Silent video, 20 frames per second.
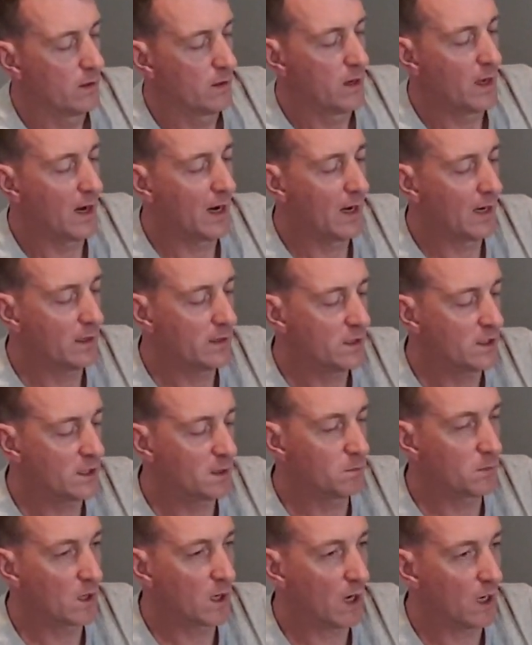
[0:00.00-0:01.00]
Now your
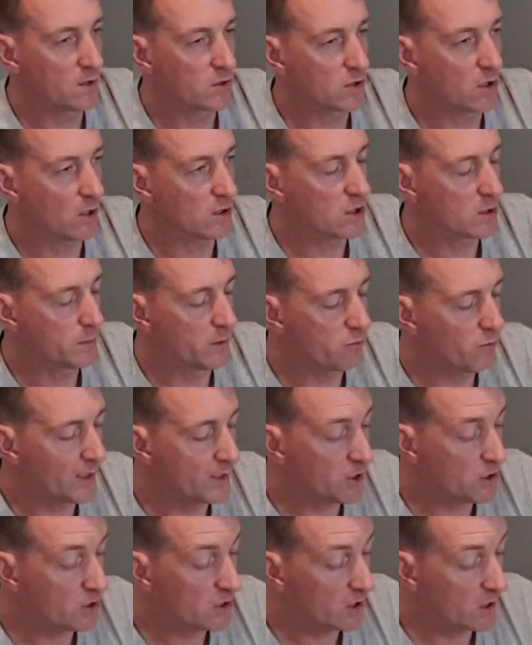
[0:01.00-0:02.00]
SIM card's got to be
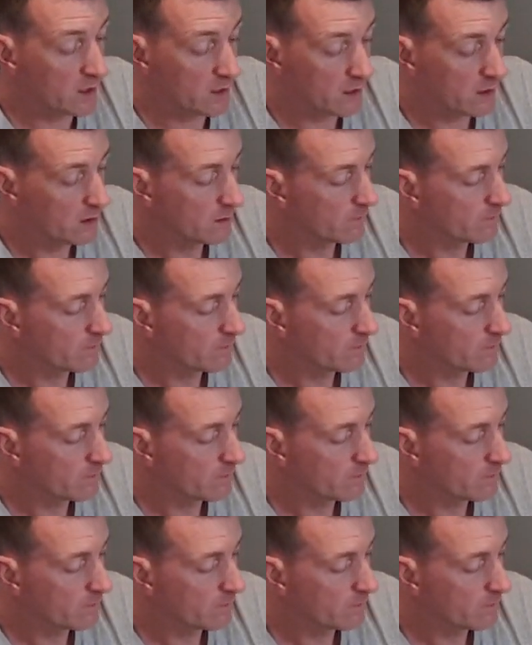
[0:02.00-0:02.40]
registered